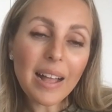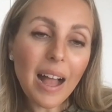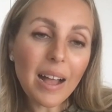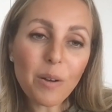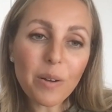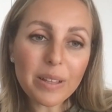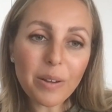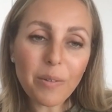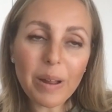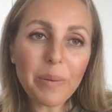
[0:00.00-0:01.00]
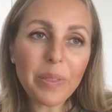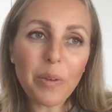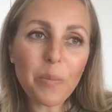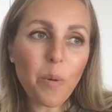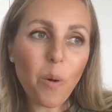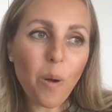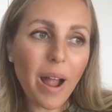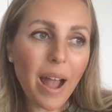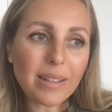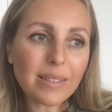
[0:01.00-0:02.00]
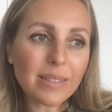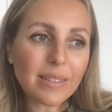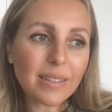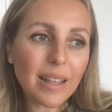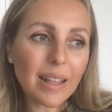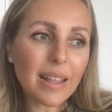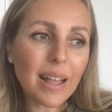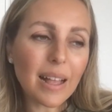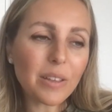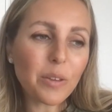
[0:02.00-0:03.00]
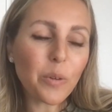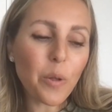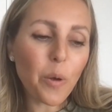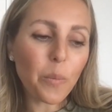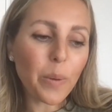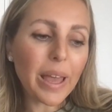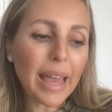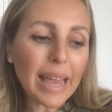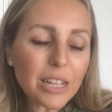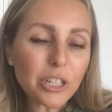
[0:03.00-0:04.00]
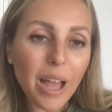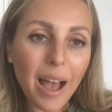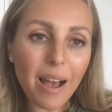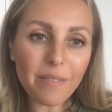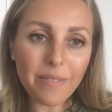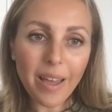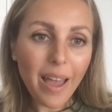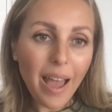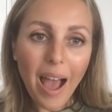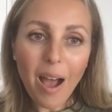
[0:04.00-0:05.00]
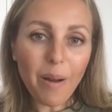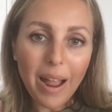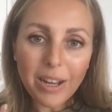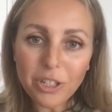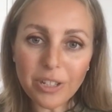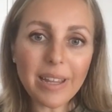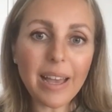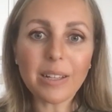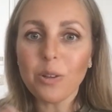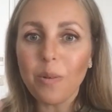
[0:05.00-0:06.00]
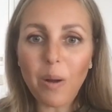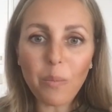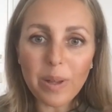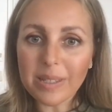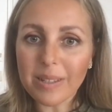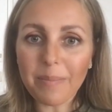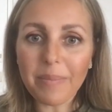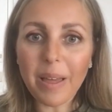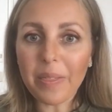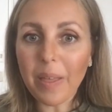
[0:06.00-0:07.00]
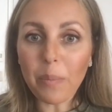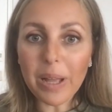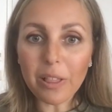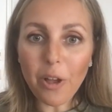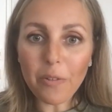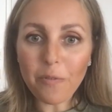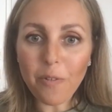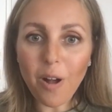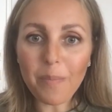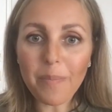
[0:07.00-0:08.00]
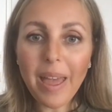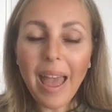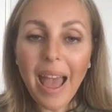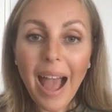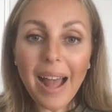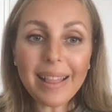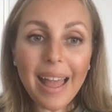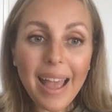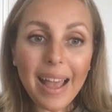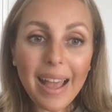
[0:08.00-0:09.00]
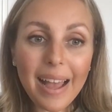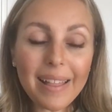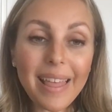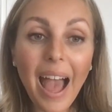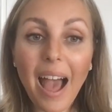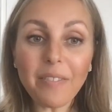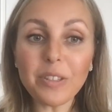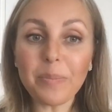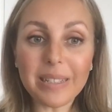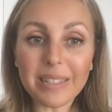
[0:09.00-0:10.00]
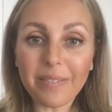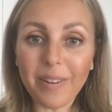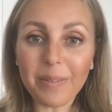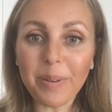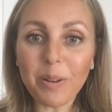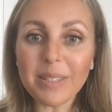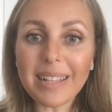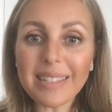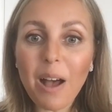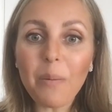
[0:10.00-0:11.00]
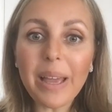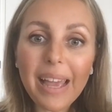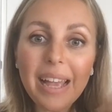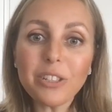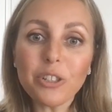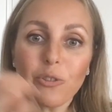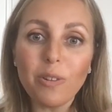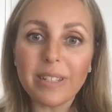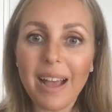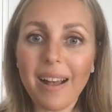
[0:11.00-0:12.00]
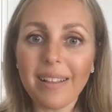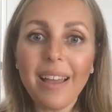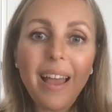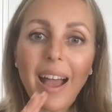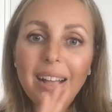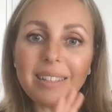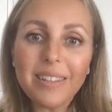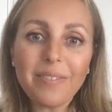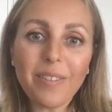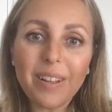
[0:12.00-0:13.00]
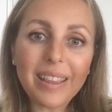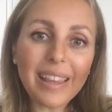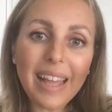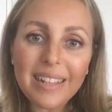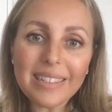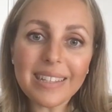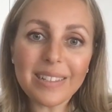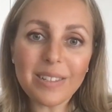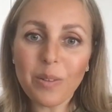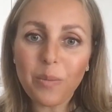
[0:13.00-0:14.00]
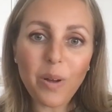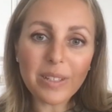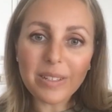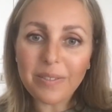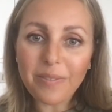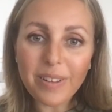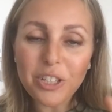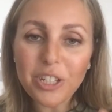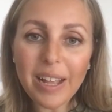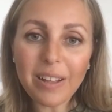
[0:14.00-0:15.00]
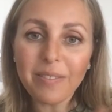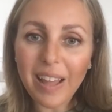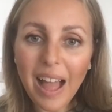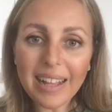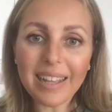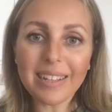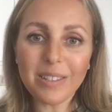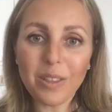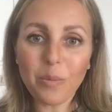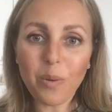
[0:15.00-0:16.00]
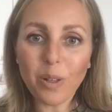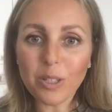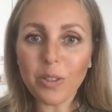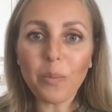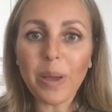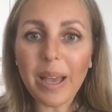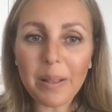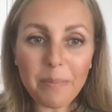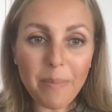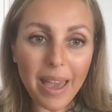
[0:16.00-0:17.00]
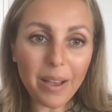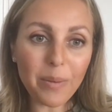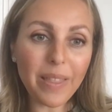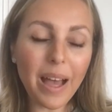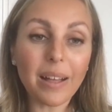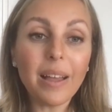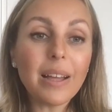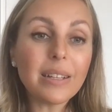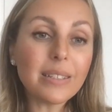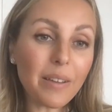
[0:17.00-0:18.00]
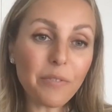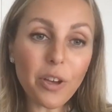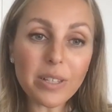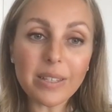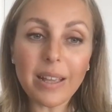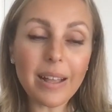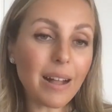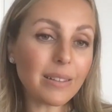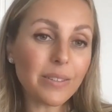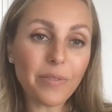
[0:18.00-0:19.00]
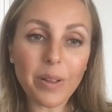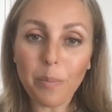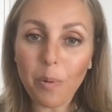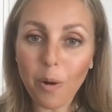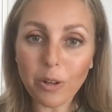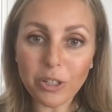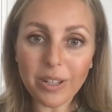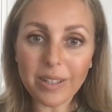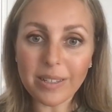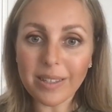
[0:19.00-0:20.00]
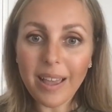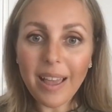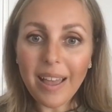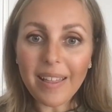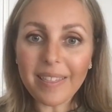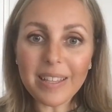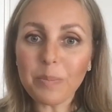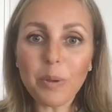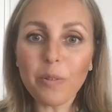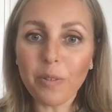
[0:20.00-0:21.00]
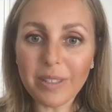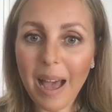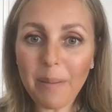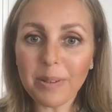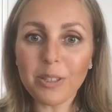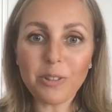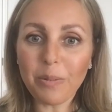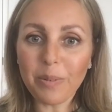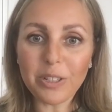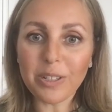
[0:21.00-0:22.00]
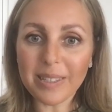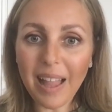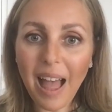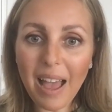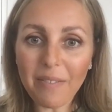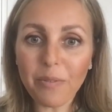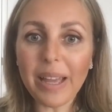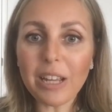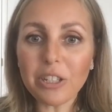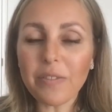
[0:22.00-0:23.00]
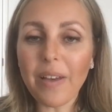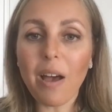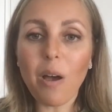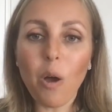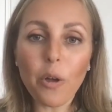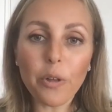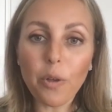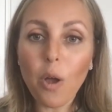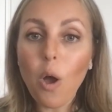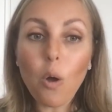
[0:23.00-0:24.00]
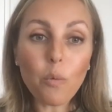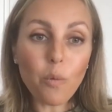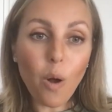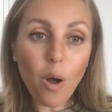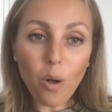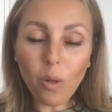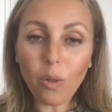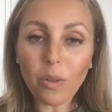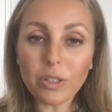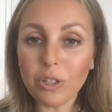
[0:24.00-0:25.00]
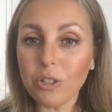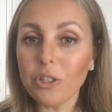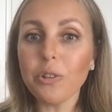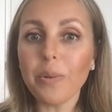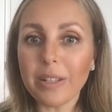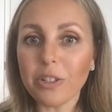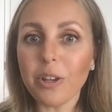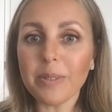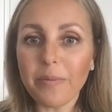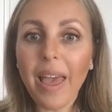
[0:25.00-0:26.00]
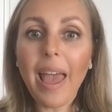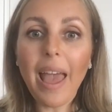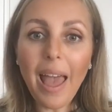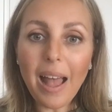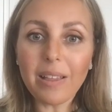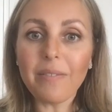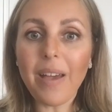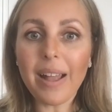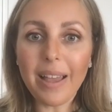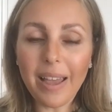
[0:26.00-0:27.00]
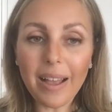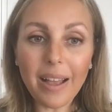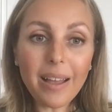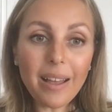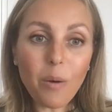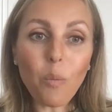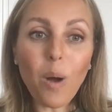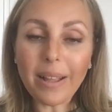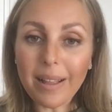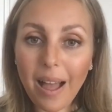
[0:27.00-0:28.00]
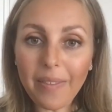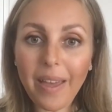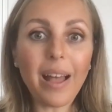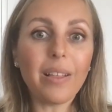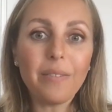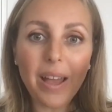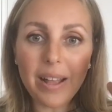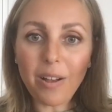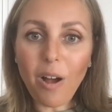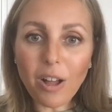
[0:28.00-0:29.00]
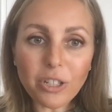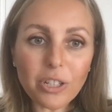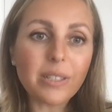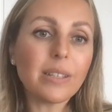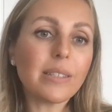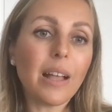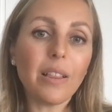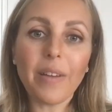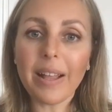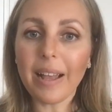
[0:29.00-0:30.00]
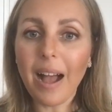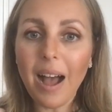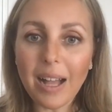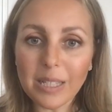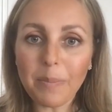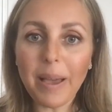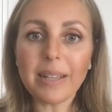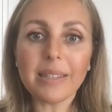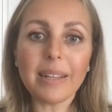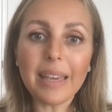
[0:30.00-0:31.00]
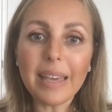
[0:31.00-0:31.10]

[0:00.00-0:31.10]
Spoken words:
I couldn't agree with you more. And, we each have our ancient texts or our wisdom that we learn from. And they have to be different because that's how we each draw down a different lens into the world, a different shade of light into the world, so that we can make with our diversity and our different approaches this beautiful tapestry, which is life. We each have our own role to do in terms of elevating one another, elevating consciousness, elevating heart space, and